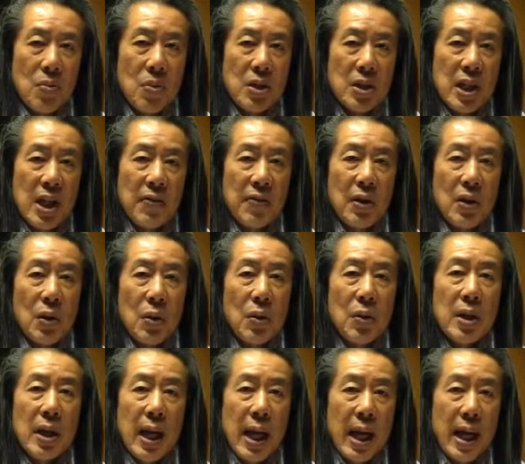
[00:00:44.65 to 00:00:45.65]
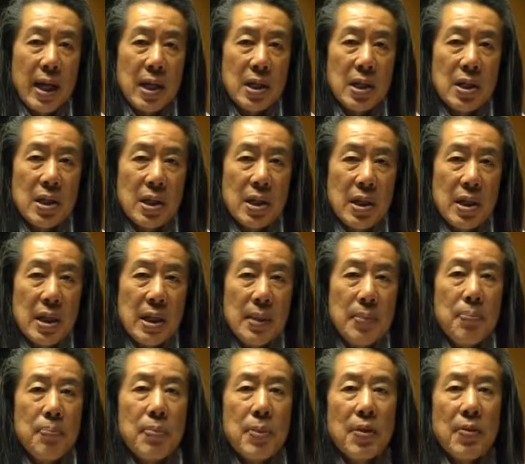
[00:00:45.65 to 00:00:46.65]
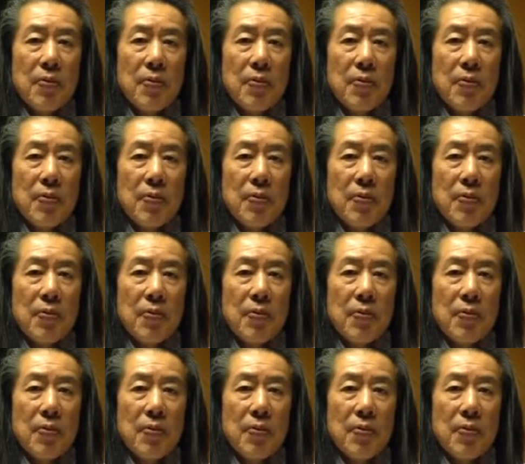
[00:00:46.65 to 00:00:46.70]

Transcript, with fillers: Want to have a look at the